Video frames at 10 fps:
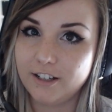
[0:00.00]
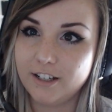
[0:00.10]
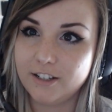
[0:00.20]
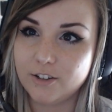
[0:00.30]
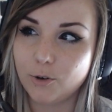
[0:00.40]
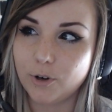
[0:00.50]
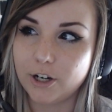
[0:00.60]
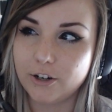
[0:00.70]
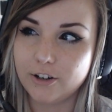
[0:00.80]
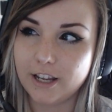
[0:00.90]
So where
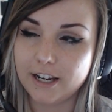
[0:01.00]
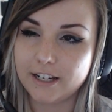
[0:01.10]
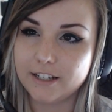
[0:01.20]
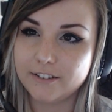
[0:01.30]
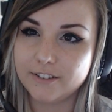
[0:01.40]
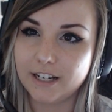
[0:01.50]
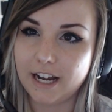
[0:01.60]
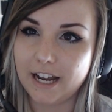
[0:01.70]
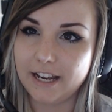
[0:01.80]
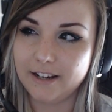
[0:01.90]
you're like,
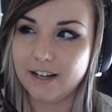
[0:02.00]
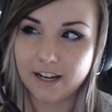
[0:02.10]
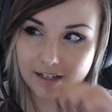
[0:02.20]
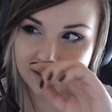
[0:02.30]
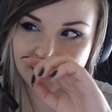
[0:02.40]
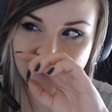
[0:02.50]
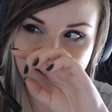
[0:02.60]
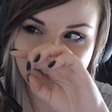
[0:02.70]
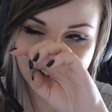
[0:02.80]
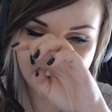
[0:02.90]

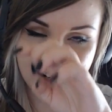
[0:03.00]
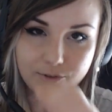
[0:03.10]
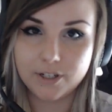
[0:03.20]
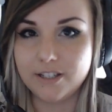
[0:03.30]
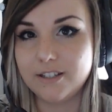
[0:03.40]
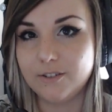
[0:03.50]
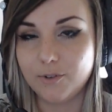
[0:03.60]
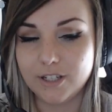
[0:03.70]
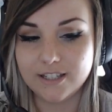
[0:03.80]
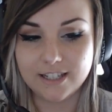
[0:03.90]
I forgot what
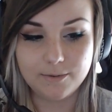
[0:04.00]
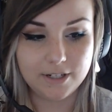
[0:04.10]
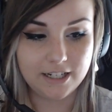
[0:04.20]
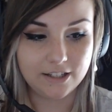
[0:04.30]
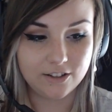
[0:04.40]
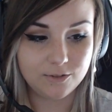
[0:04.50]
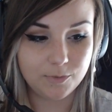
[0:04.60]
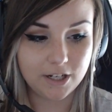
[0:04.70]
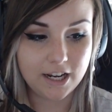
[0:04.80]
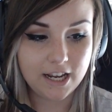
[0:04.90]
it's named in English,
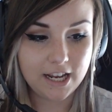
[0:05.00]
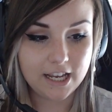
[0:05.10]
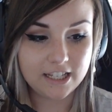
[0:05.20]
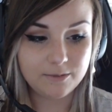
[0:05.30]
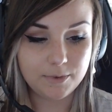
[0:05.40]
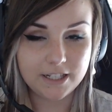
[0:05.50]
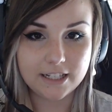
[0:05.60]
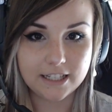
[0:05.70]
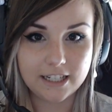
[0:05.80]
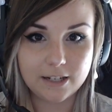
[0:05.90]
but it's
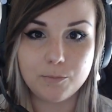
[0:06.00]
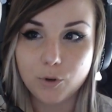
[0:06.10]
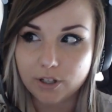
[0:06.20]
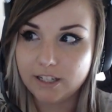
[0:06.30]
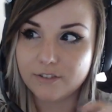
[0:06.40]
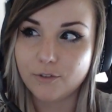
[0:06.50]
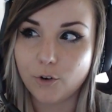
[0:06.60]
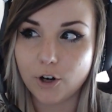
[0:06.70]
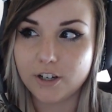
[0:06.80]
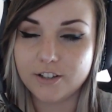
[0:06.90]
basically the police
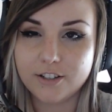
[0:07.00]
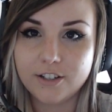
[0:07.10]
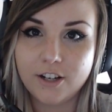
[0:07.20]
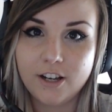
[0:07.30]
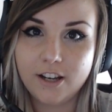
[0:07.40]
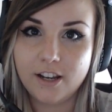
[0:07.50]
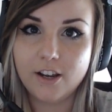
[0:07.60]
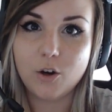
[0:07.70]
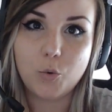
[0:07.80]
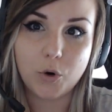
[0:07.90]
force
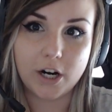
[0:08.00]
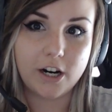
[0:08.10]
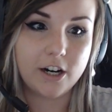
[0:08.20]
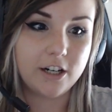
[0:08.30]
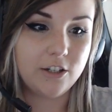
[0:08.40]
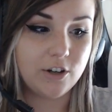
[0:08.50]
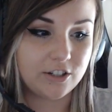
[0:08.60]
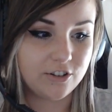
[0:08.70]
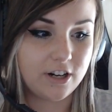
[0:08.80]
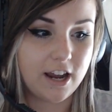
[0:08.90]
where you
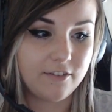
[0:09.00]
actually have a